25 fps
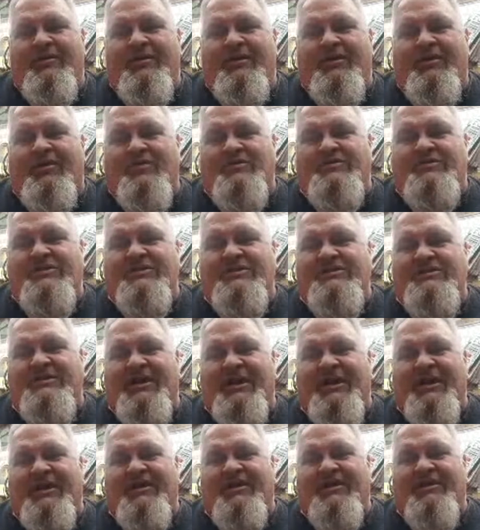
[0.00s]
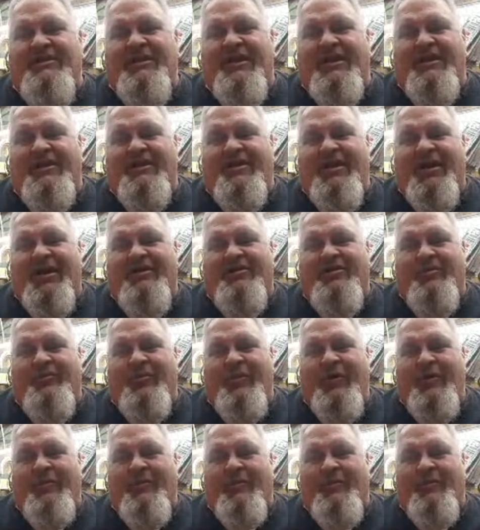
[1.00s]
of course, he's got that
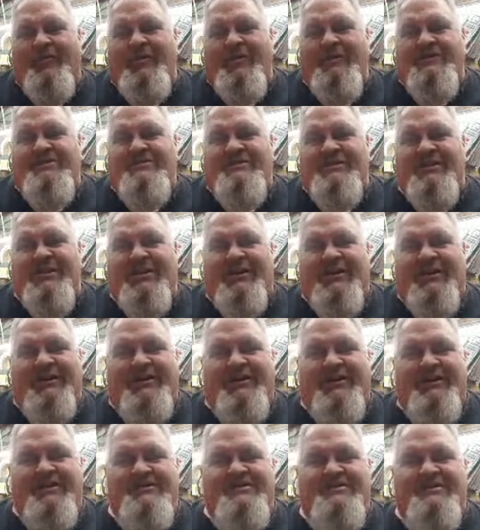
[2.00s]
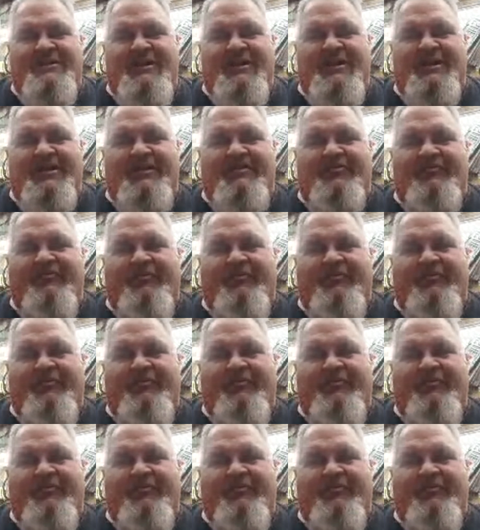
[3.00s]
Dr. Pepper Mustang, and he's got a